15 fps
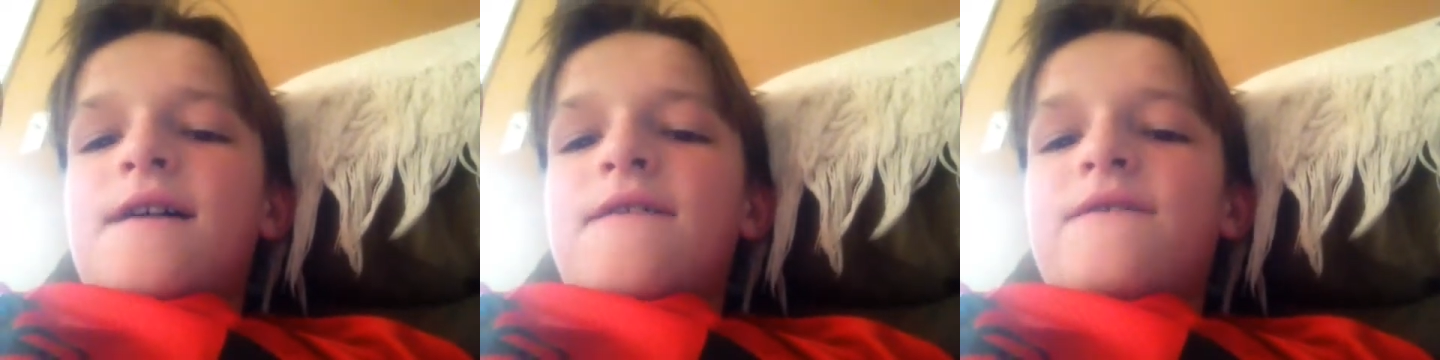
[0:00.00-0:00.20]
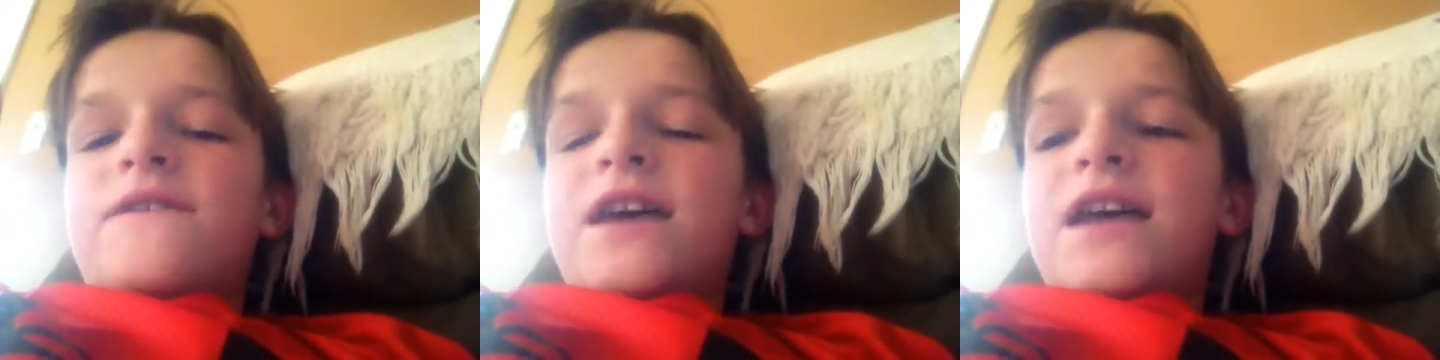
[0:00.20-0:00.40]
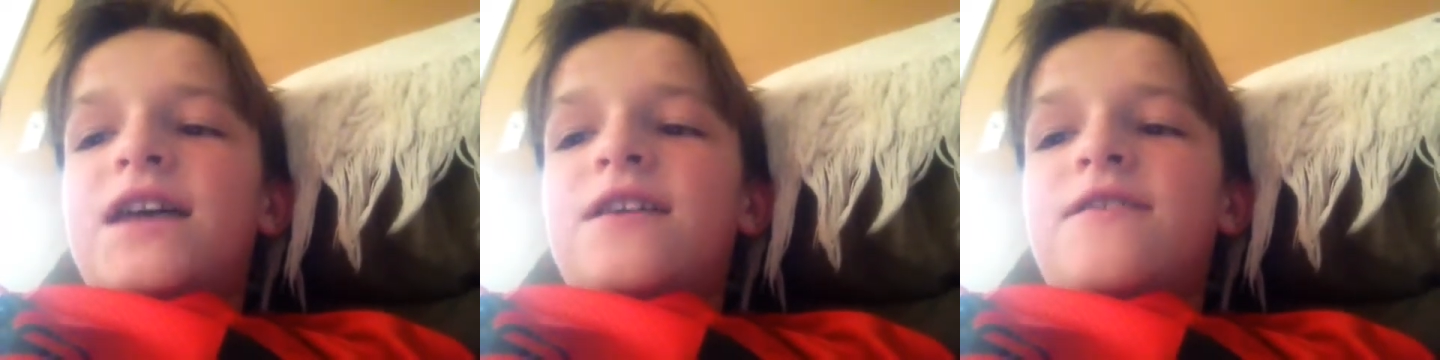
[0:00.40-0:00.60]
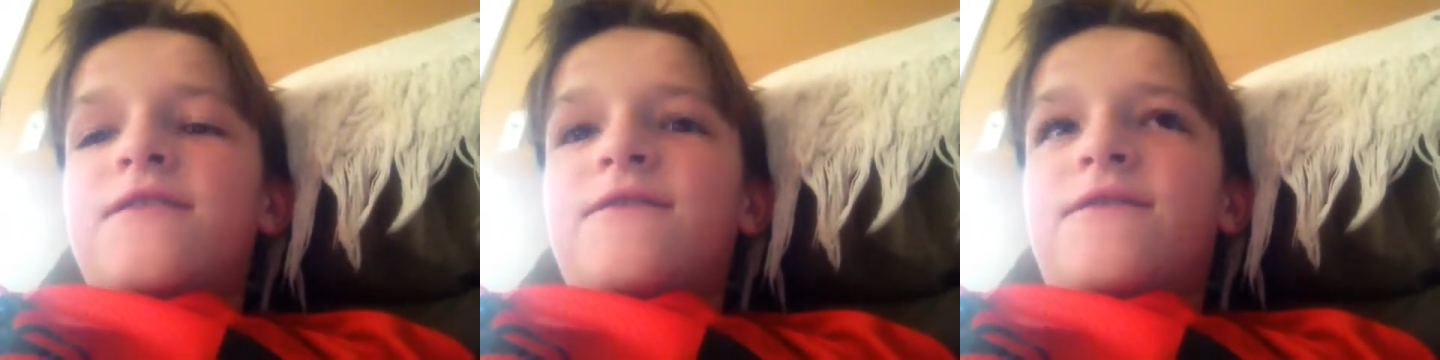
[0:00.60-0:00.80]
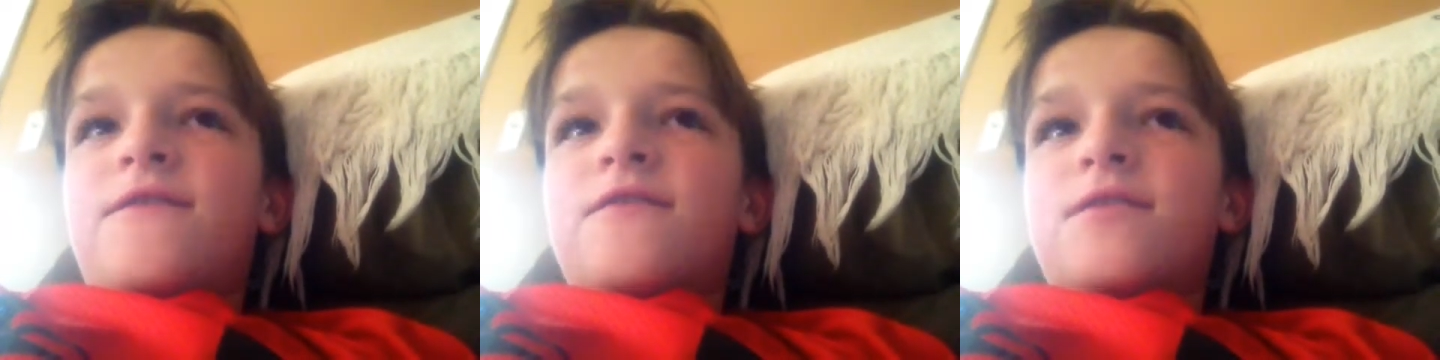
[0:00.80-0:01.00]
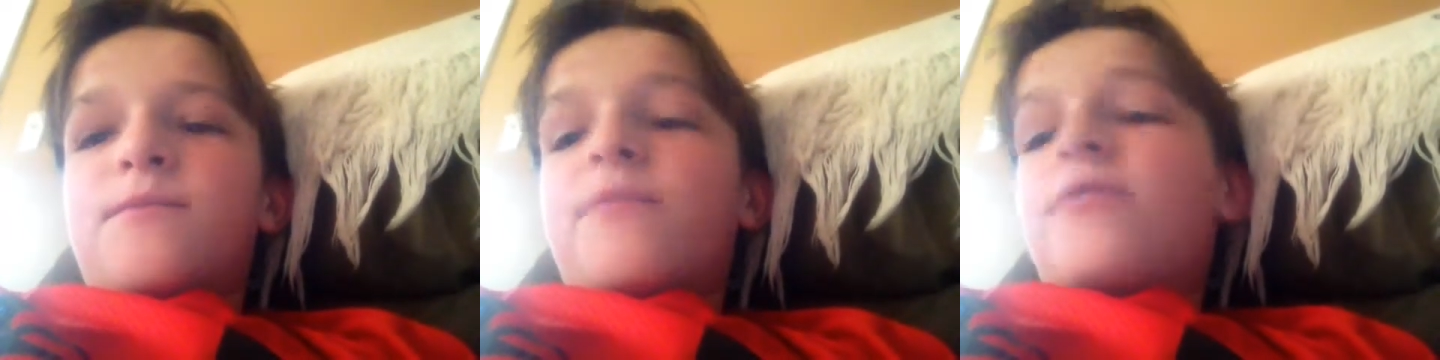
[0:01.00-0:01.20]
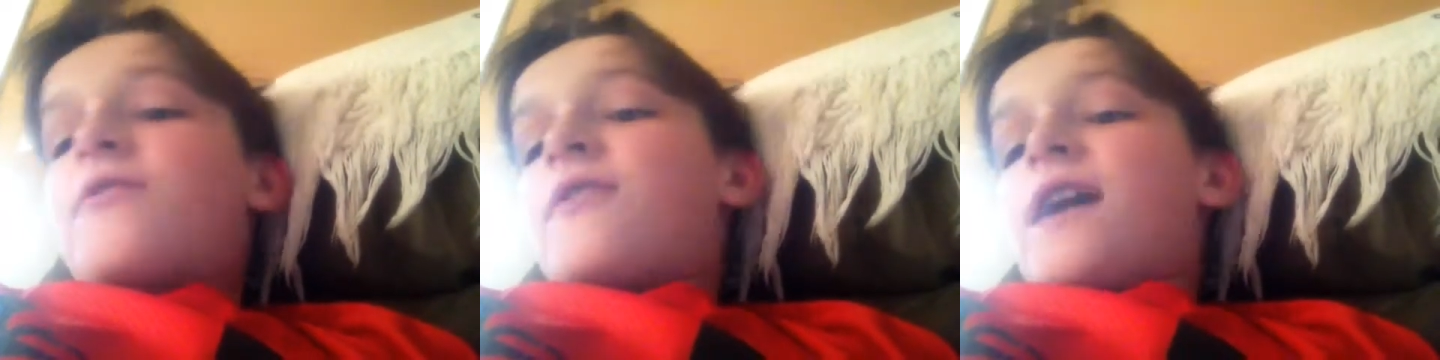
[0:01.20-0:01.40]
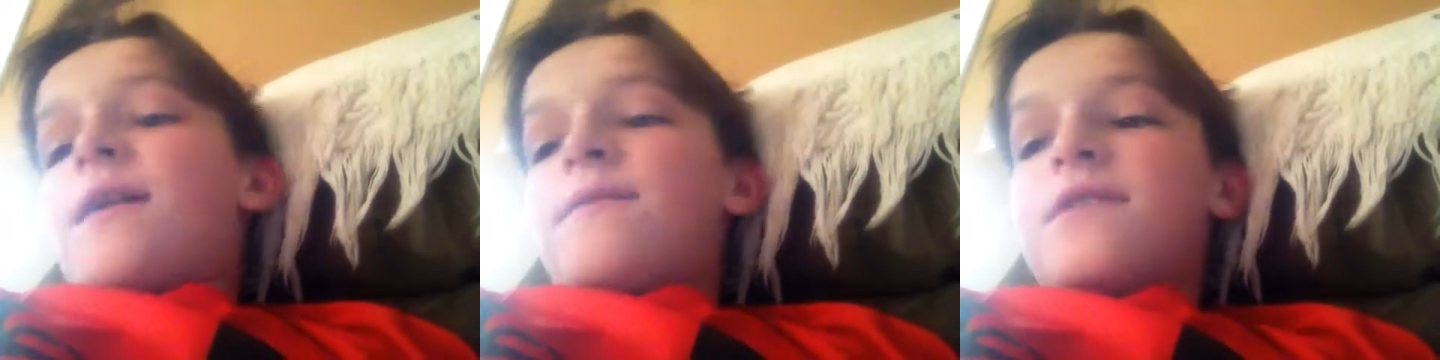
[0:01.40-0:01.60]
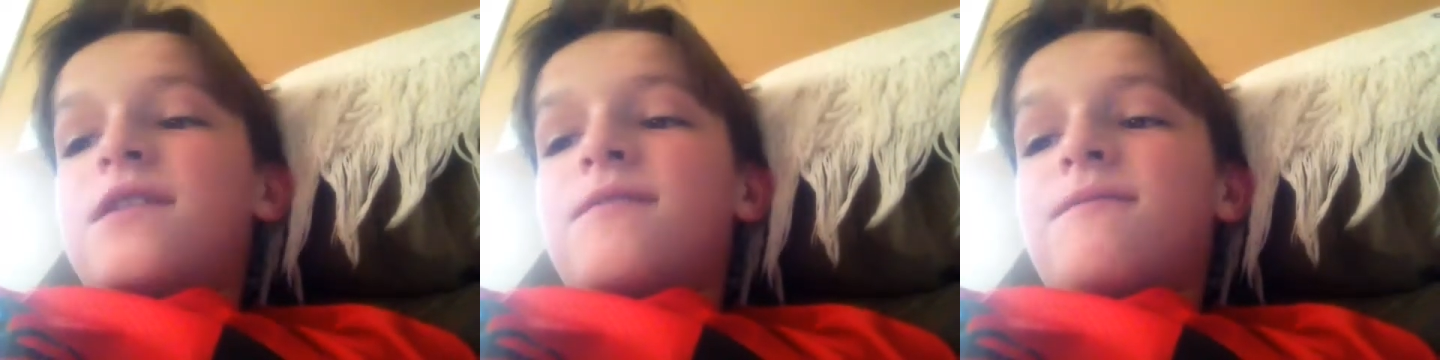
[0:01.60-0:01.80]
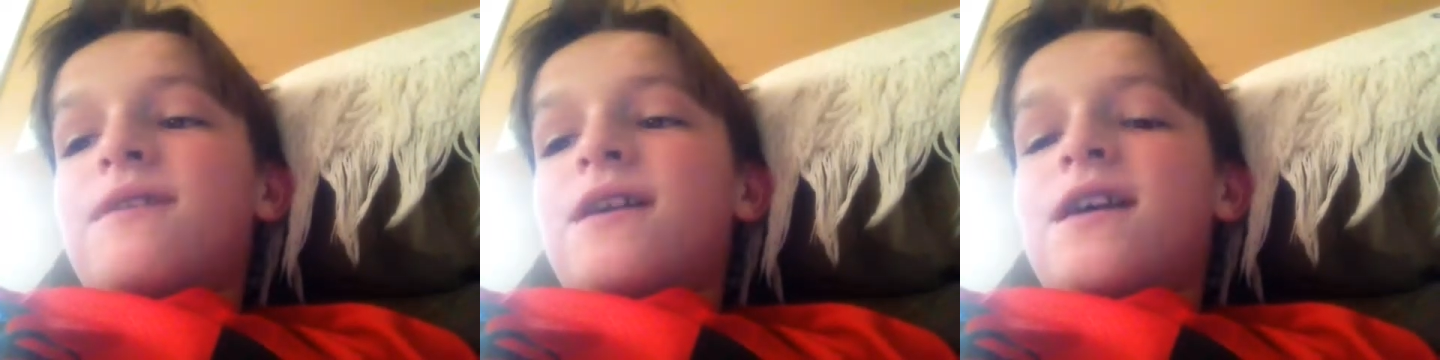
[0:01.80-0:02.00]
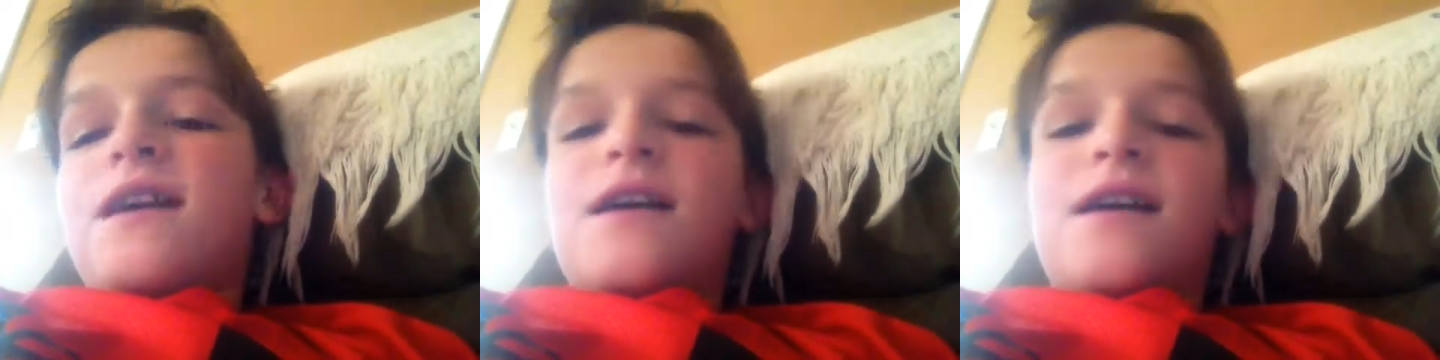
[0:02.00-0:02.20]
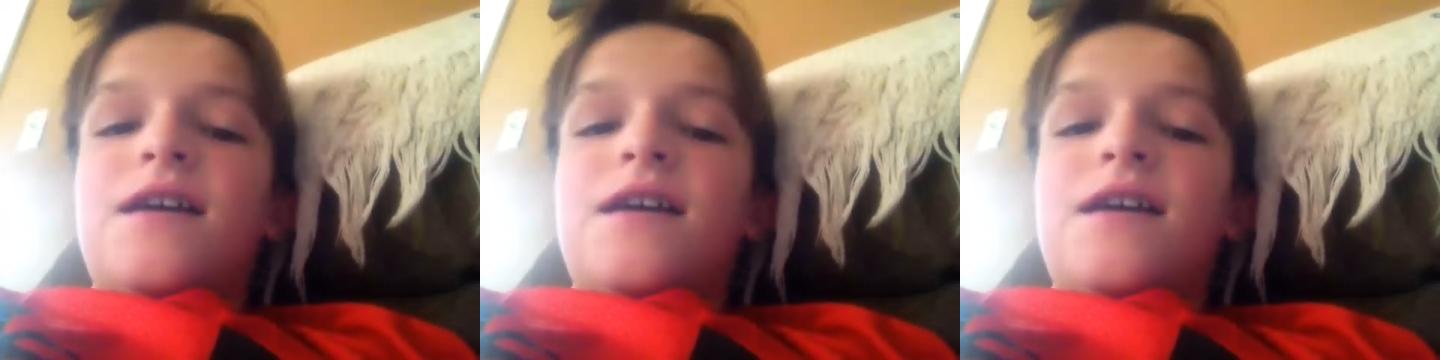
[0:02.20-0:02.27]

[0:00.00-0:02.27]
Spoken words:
thank you for subscribing to me,